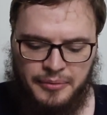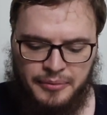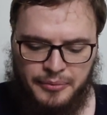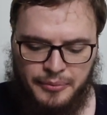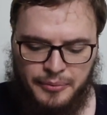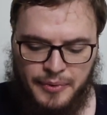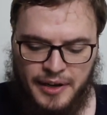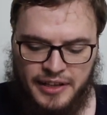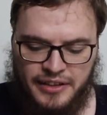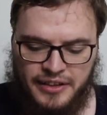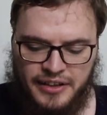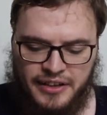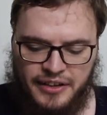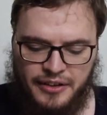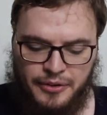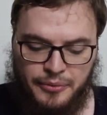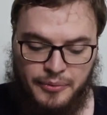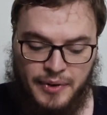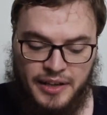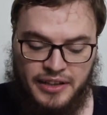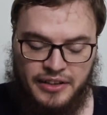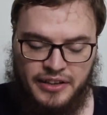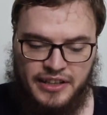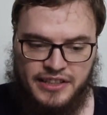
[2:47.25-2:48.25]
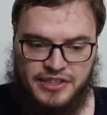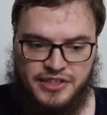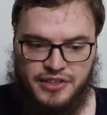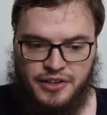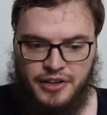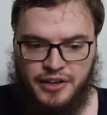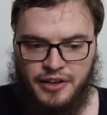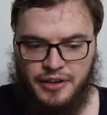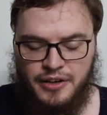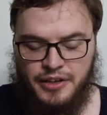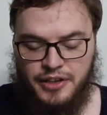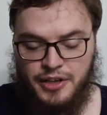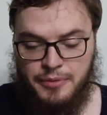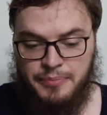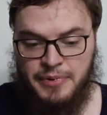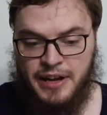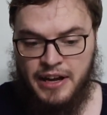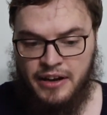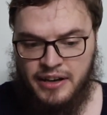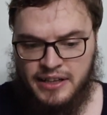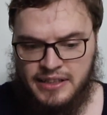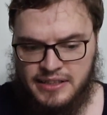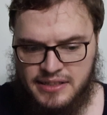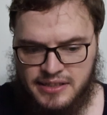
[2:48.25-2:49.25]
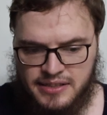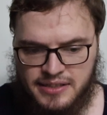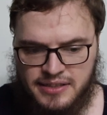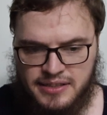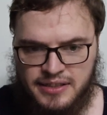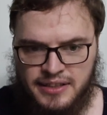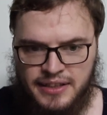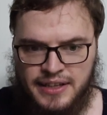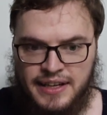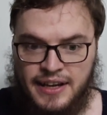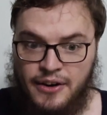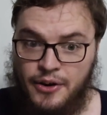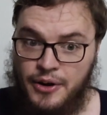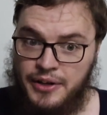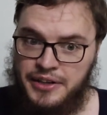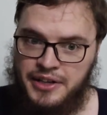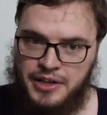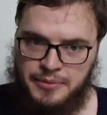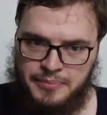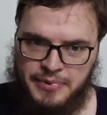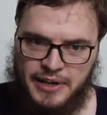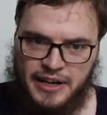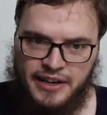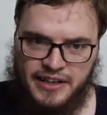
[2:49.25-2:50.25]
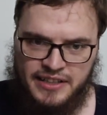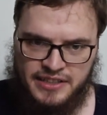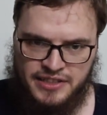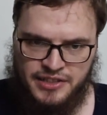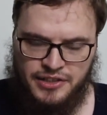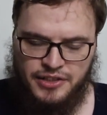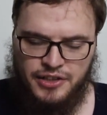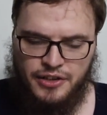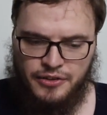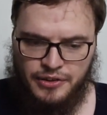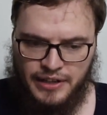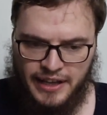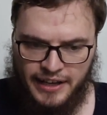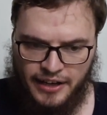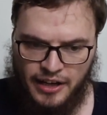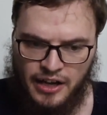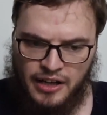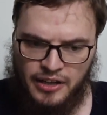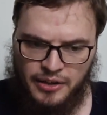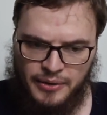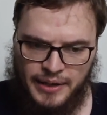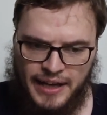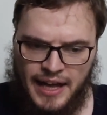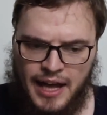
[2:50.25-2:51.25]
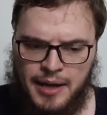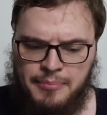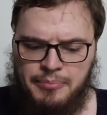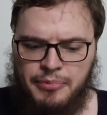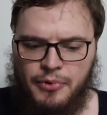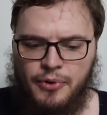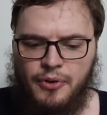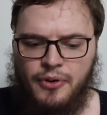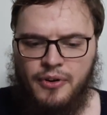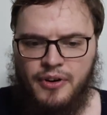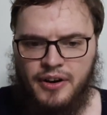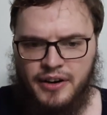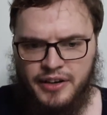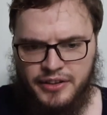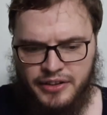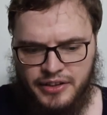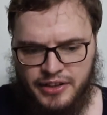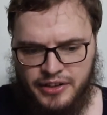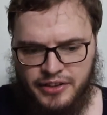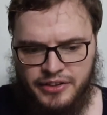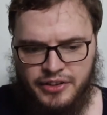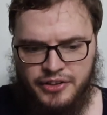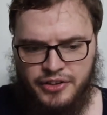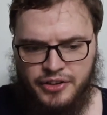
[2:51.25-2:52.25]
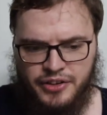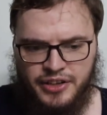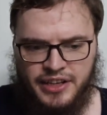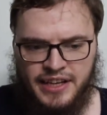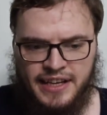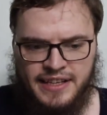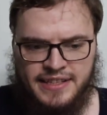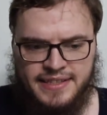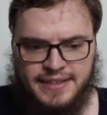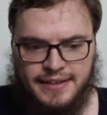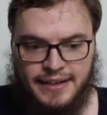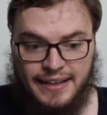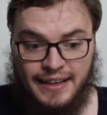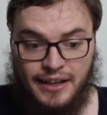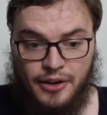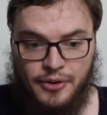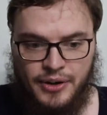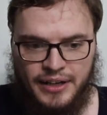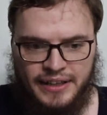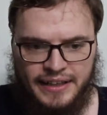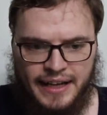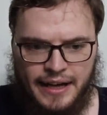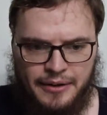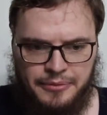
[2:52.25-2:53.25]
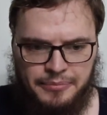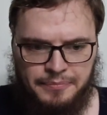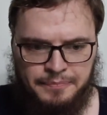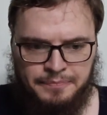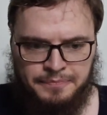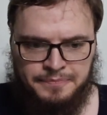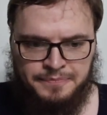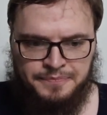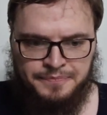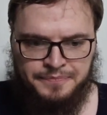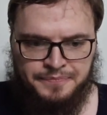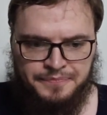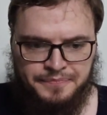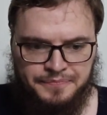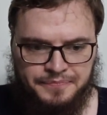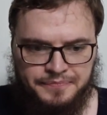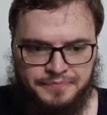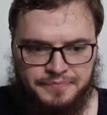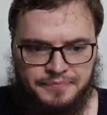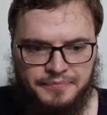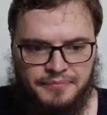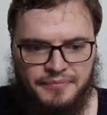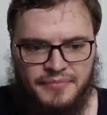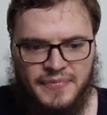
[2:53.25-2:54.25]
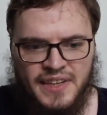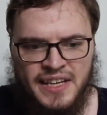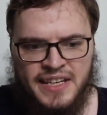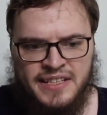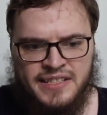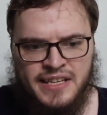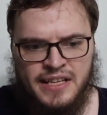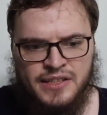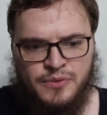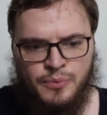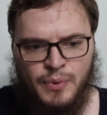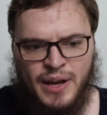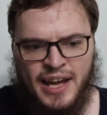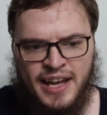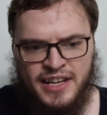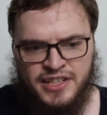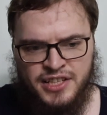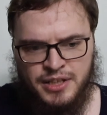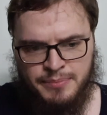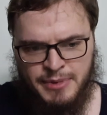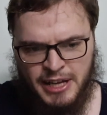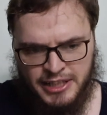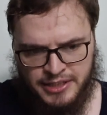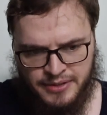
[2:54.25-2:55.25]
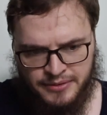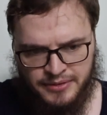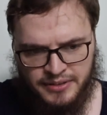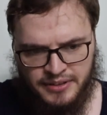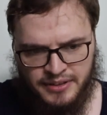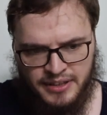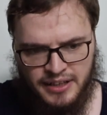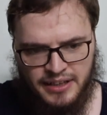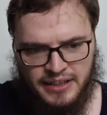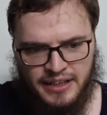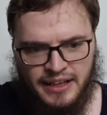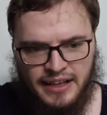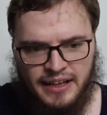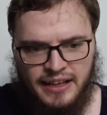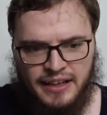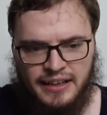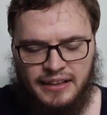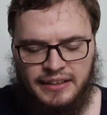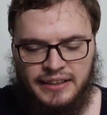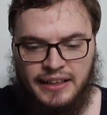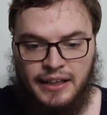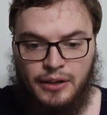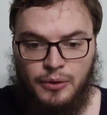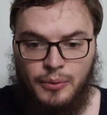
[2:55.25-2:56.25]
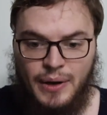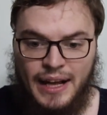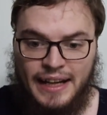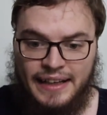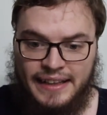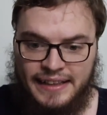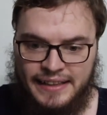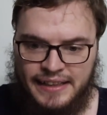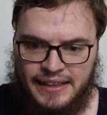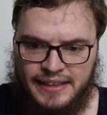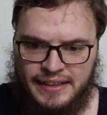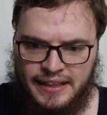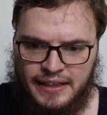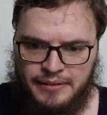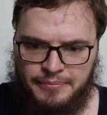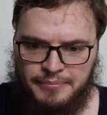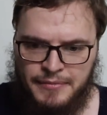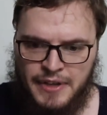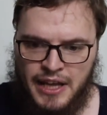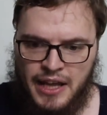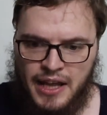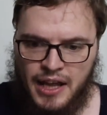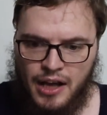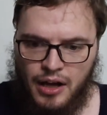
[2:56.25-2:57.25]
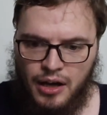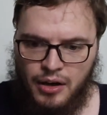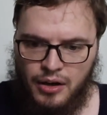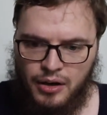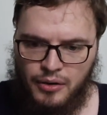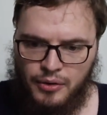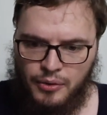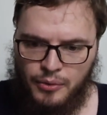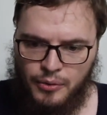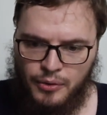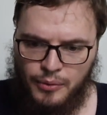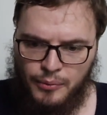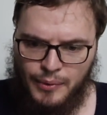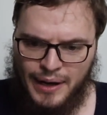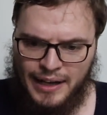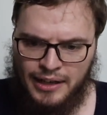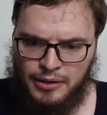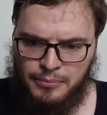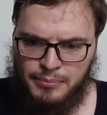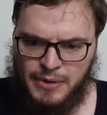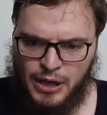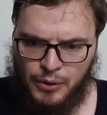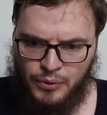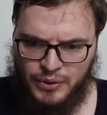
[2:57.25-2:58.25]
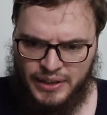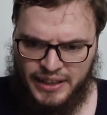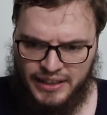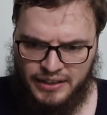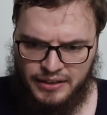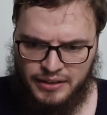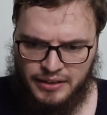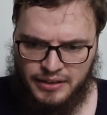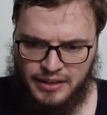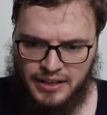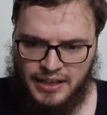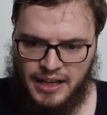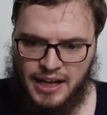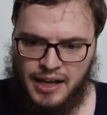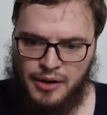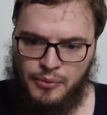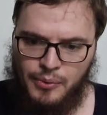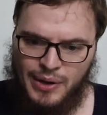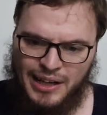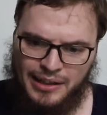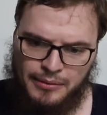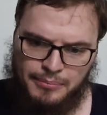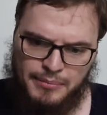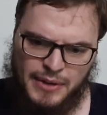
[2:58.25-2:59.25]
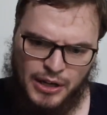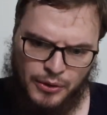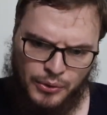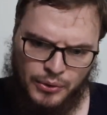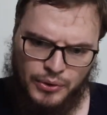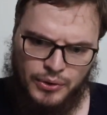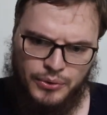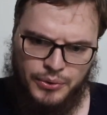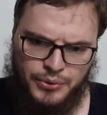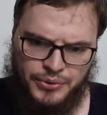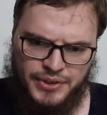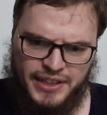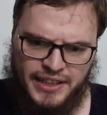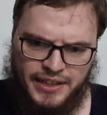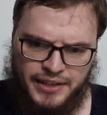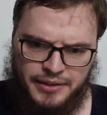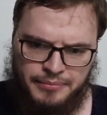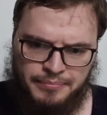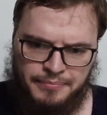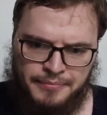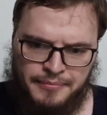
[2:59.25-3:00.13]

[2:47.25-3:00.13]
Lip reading: whether it's your parents or their parents, like all the way up, or they're your kids and going down. He says wajibatun lil walidina wal mawludin.